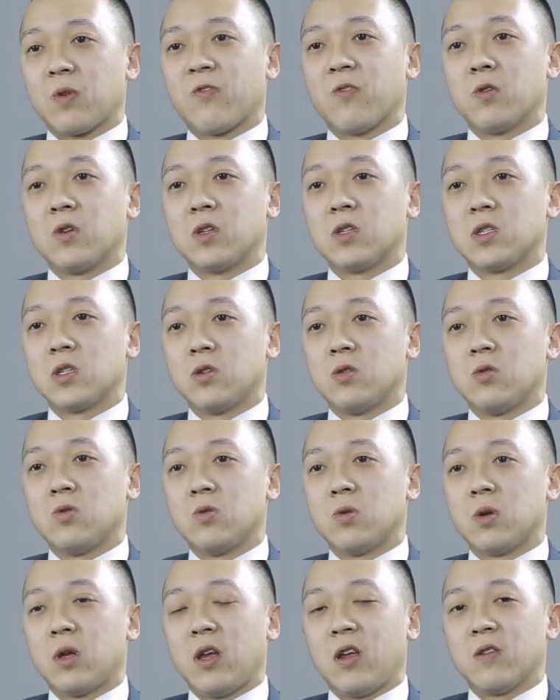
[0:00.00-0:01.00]
your foot into.
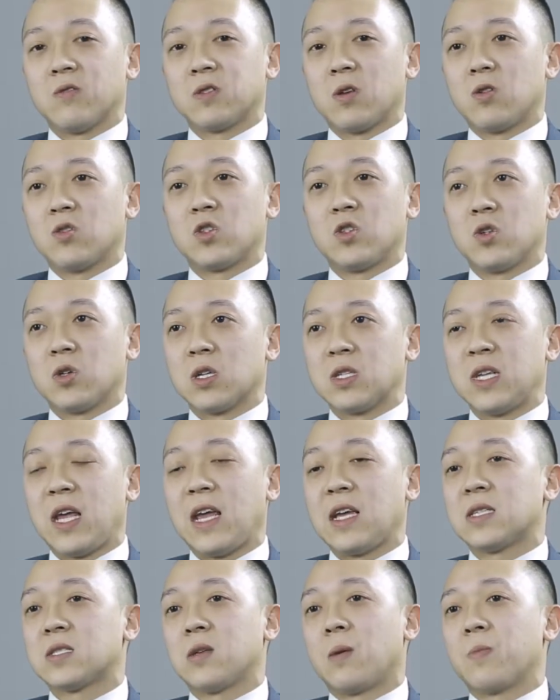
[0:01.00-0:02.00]
As long as you could
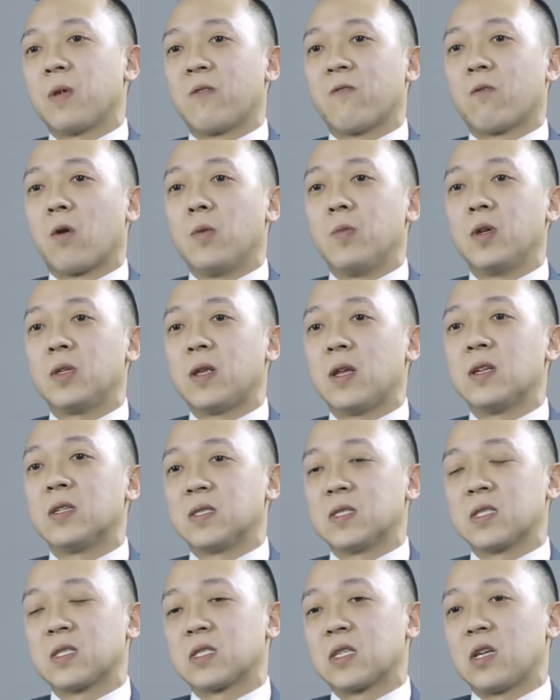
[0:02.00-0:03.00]
take something from it, then
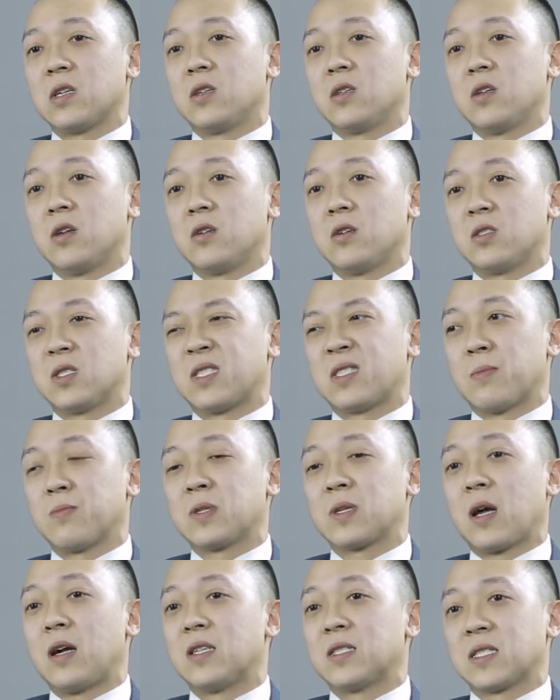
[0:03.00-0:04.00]
there's some
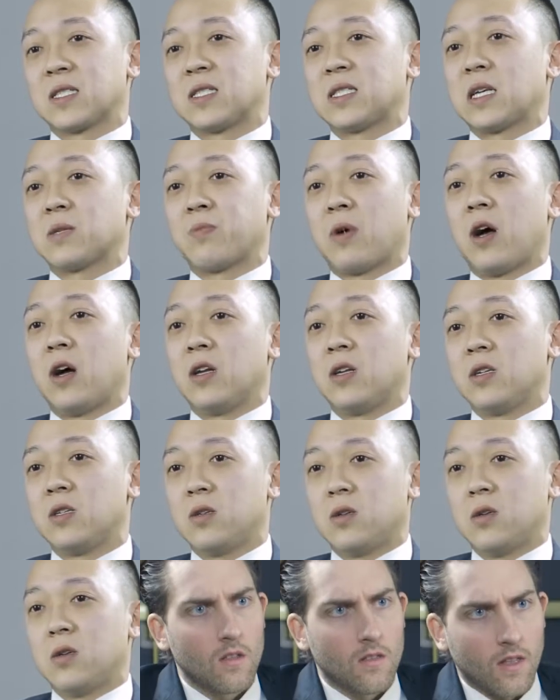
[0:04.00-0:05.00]
kind of success behind it.
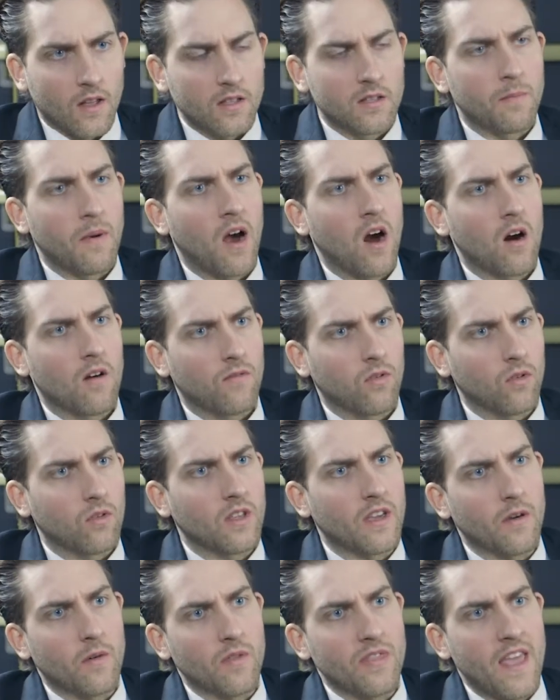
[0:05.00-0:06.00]
That's powerful.
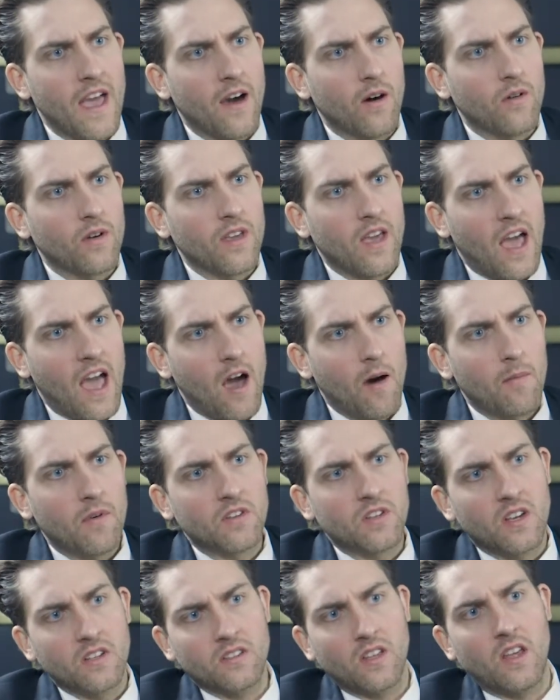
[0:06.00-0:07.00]
Now, how
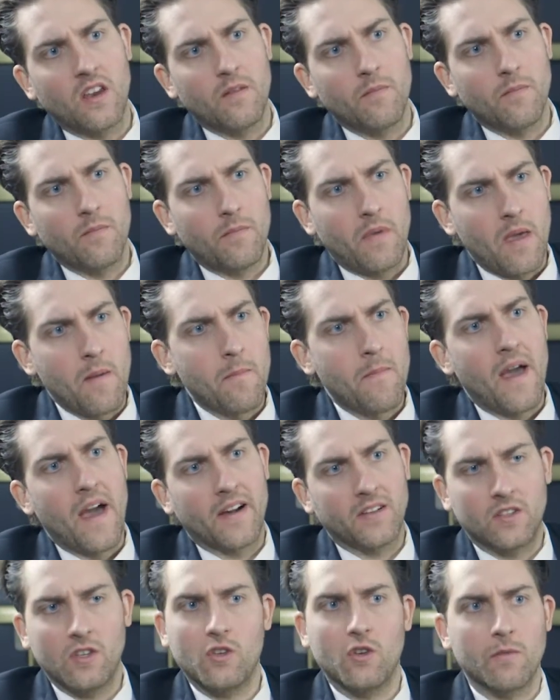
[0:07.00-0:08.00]
much has that
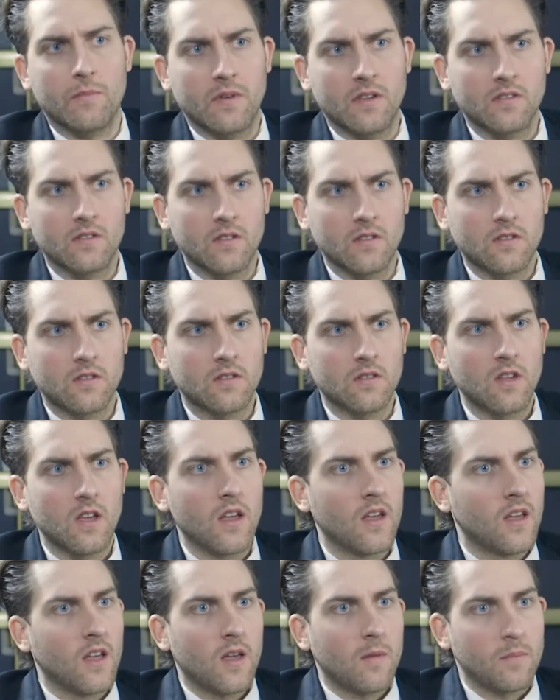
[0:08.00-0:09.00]
impacted your business?
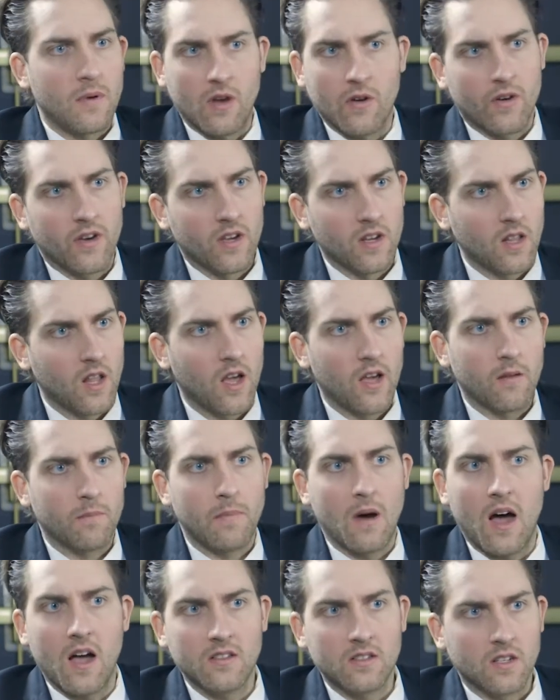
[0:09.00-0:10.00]
Period, like
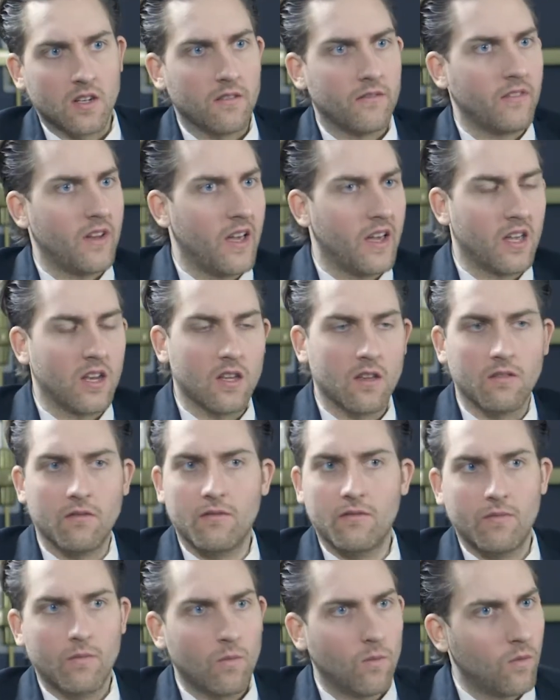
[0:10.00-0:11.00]
positive, negative.
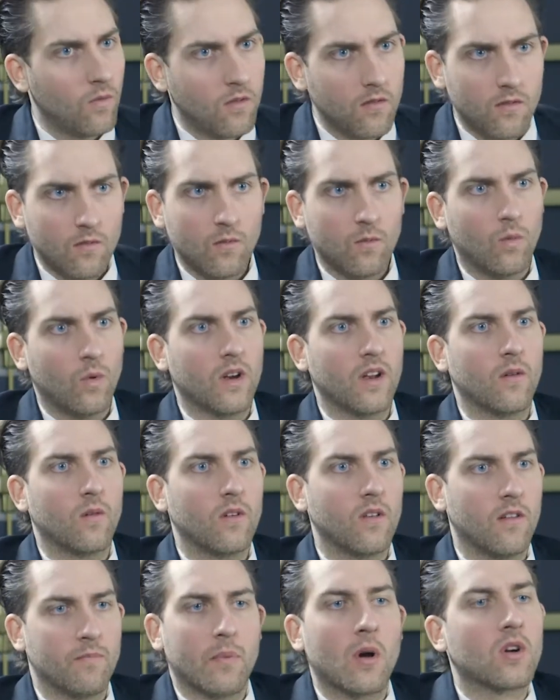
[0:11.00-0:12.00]

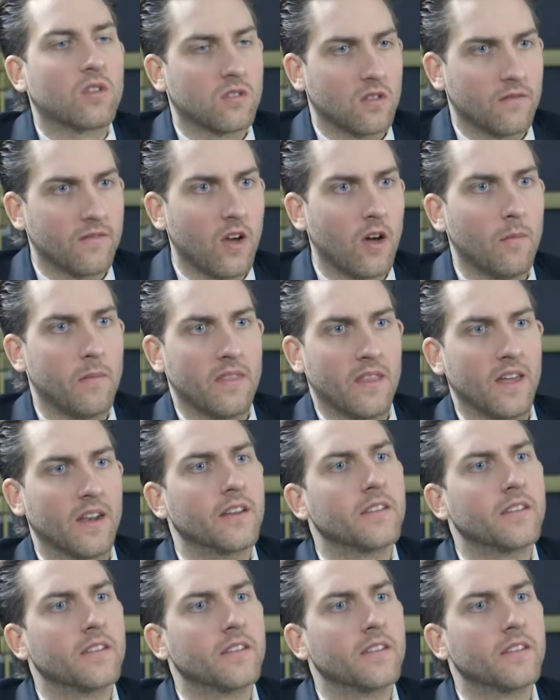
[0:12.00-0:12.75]
What personal development that